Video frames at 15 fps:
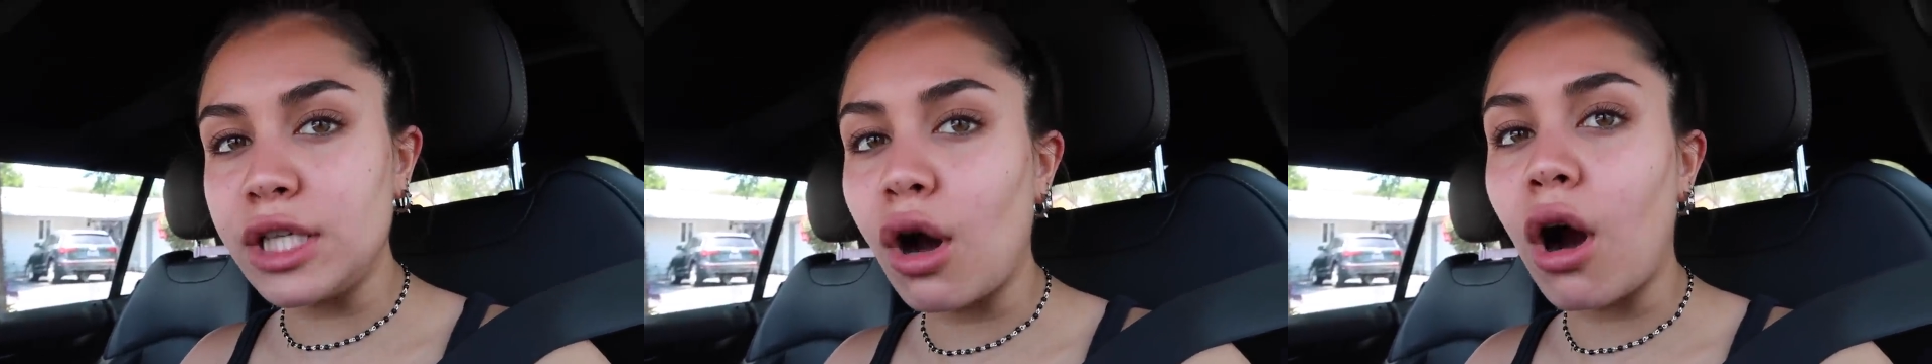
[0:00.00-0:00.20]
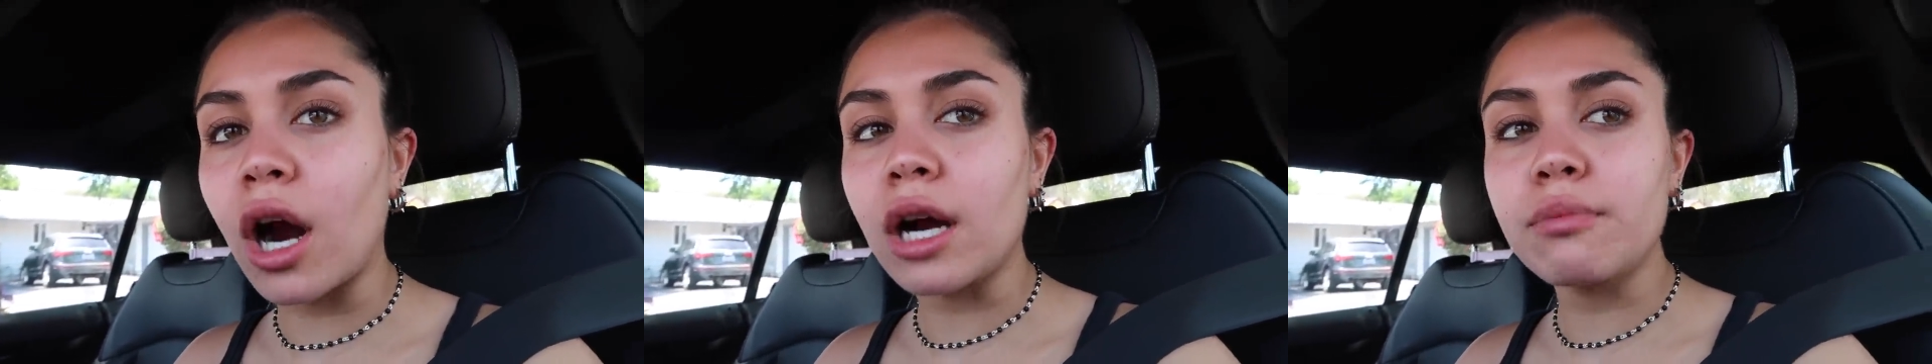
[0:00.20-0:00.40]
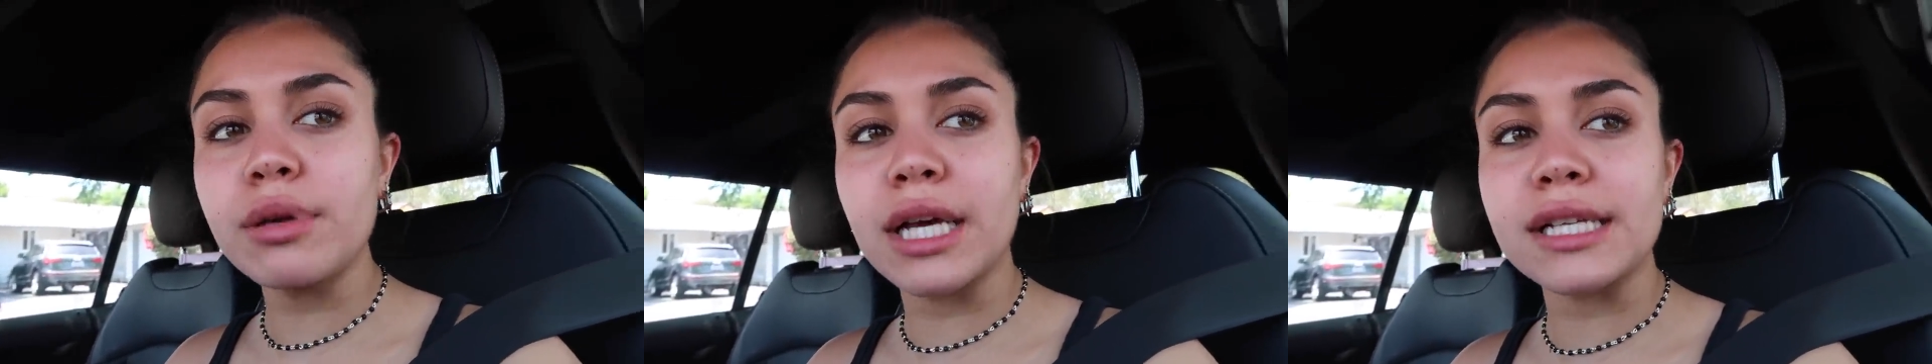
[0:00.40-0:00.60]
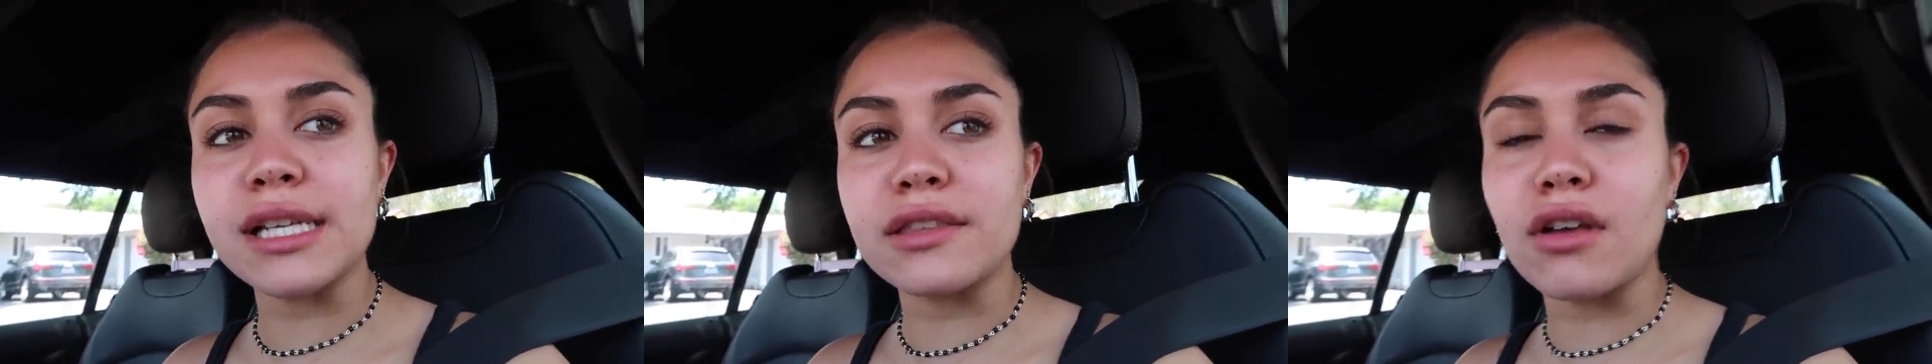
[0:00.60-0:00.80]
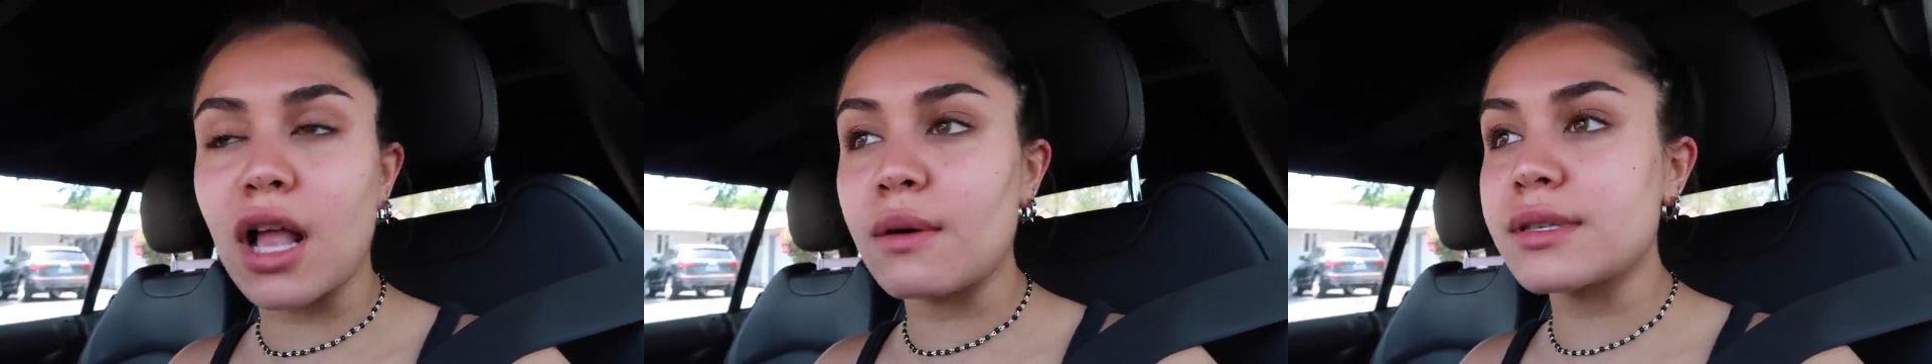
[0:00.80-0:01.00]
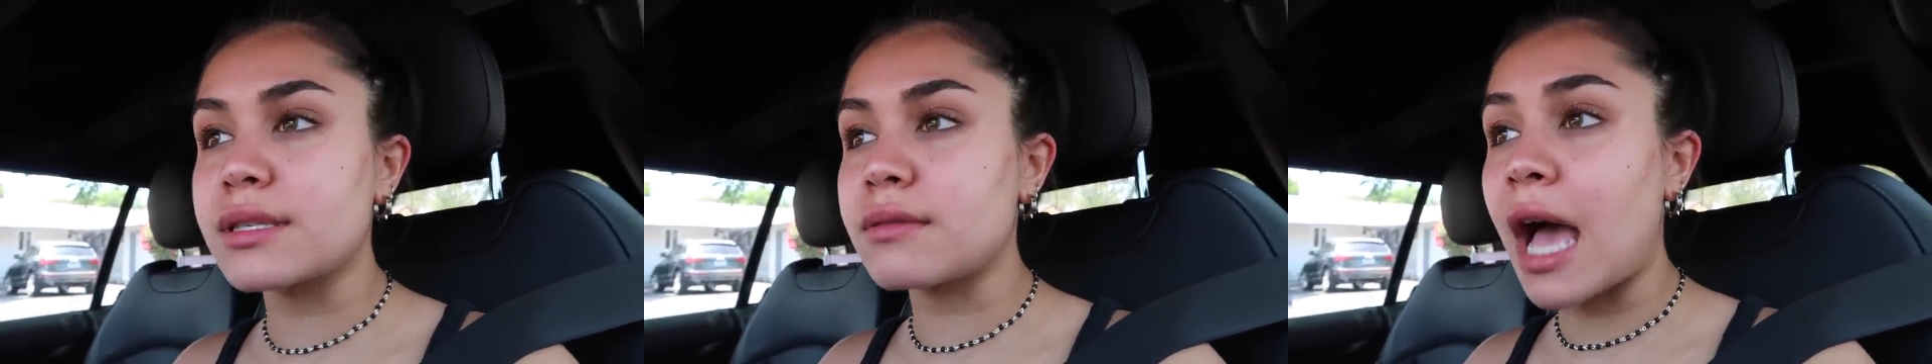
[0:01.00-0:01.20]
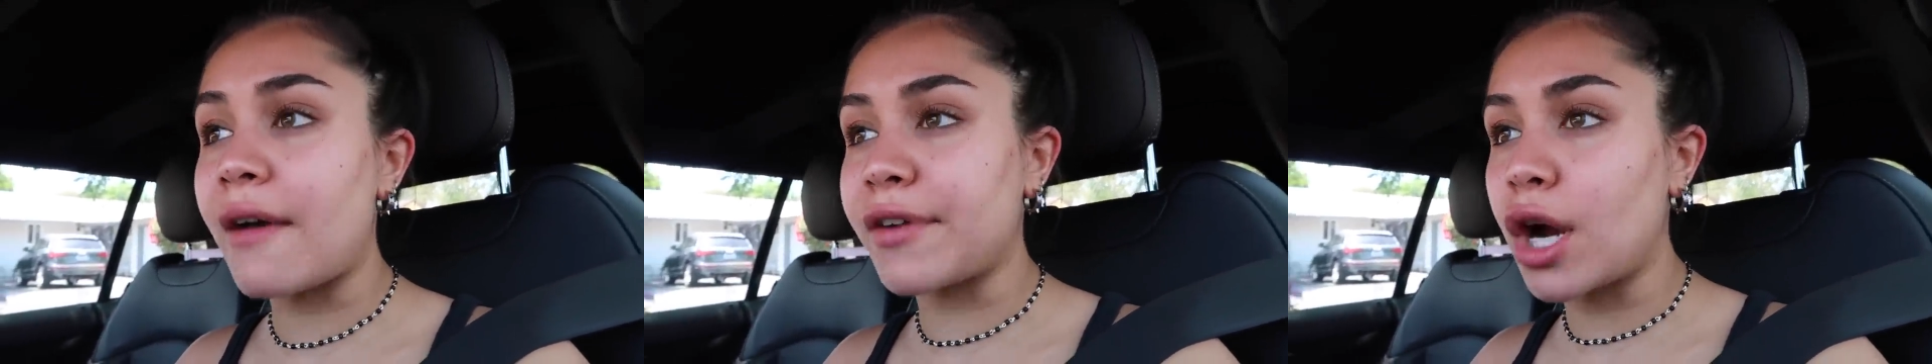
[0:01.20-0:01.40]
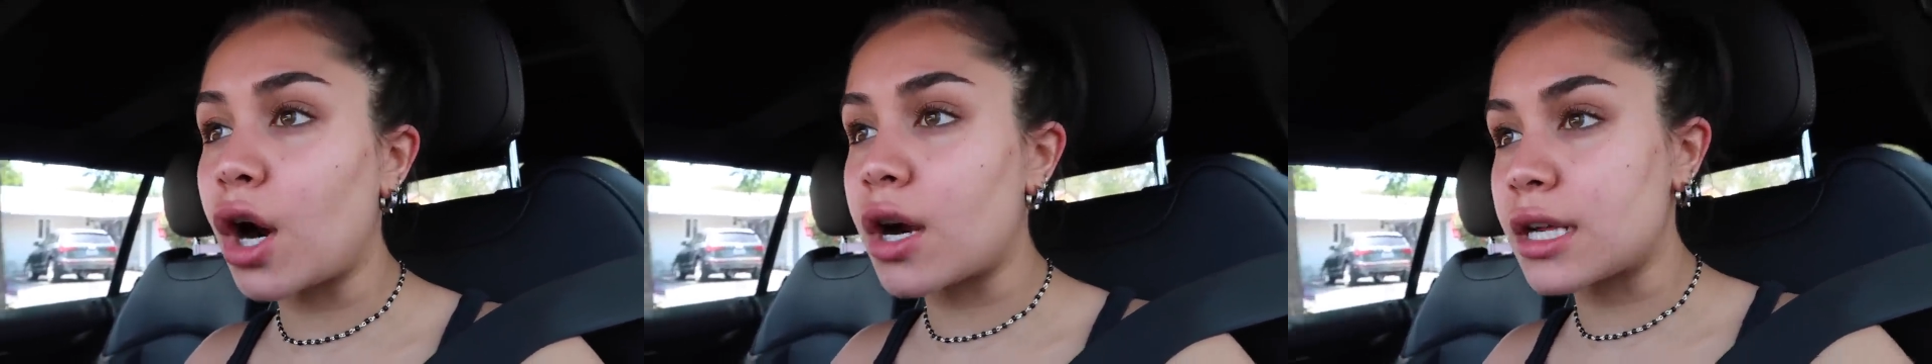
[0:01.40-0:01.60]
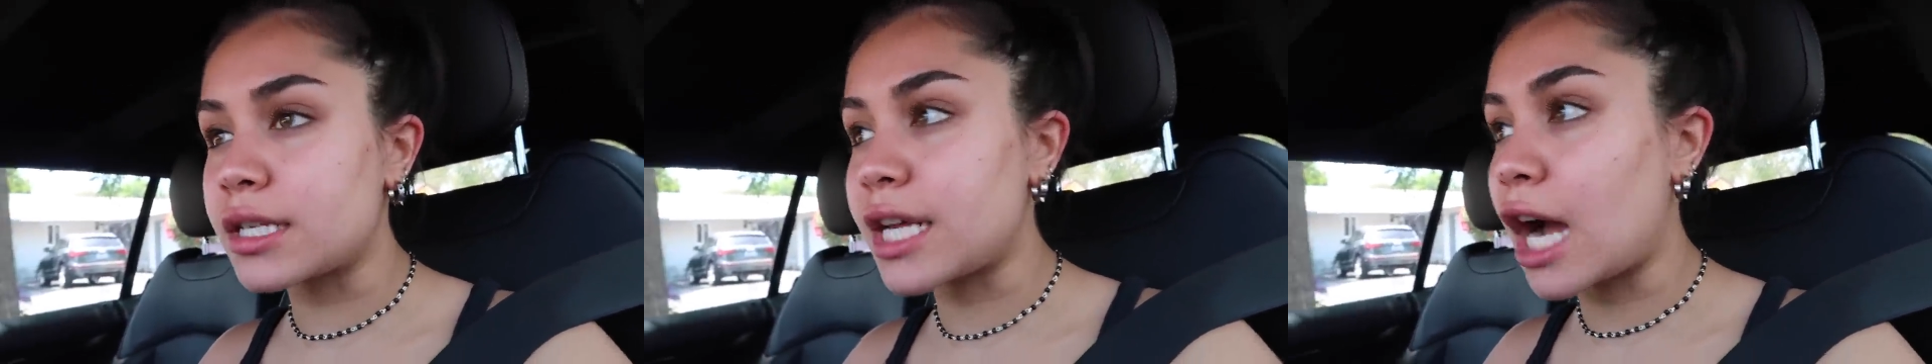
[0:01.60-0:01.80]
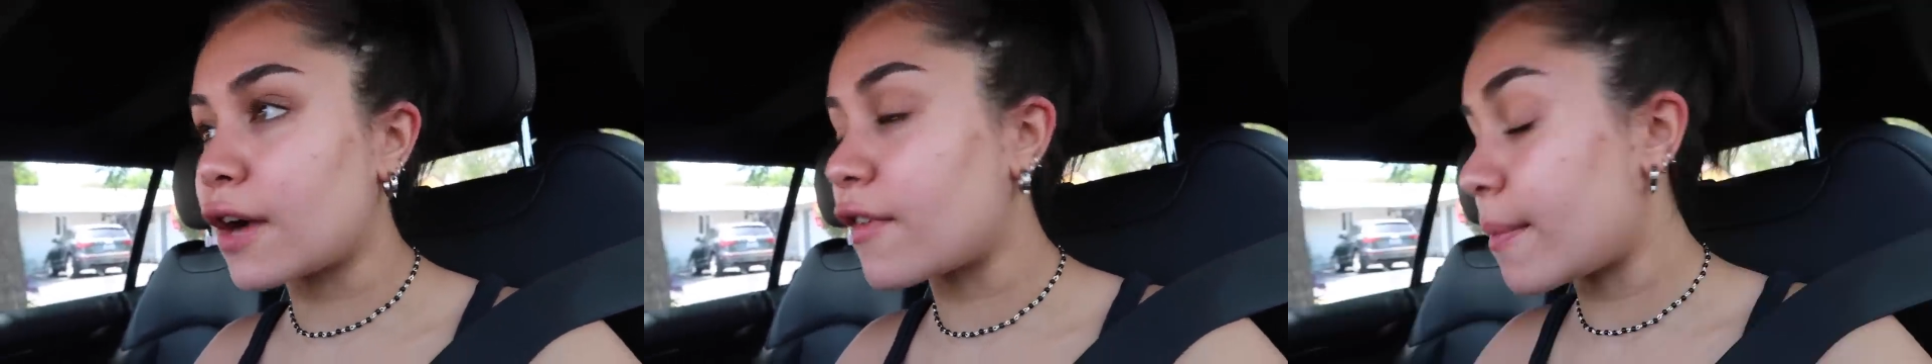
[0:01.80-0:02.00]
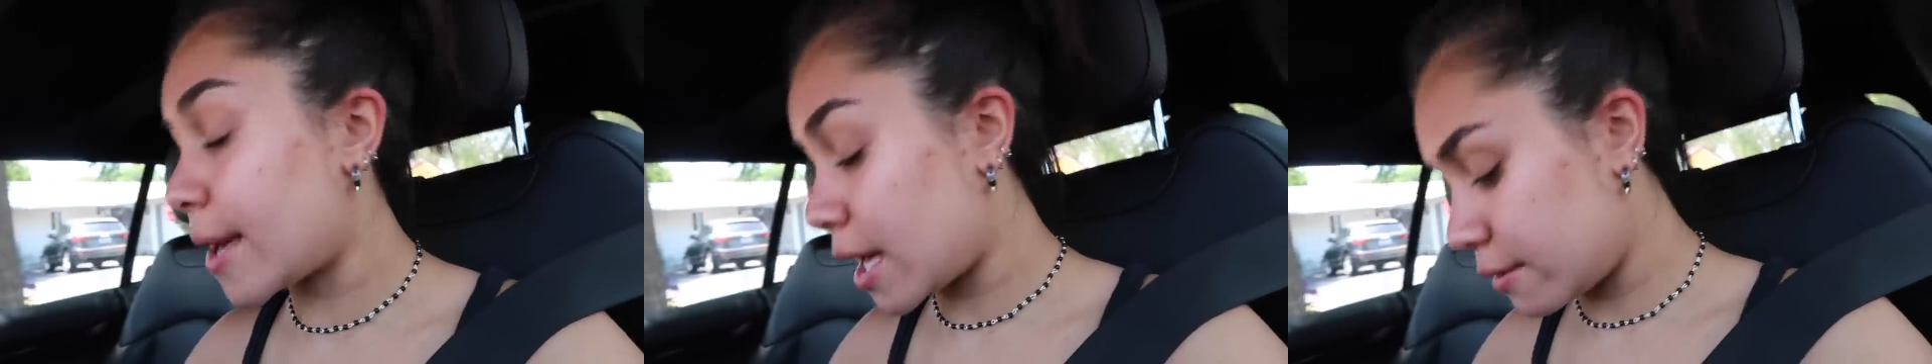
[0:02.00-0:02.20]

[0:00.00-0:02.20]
ER because I thought I was having a heart attack from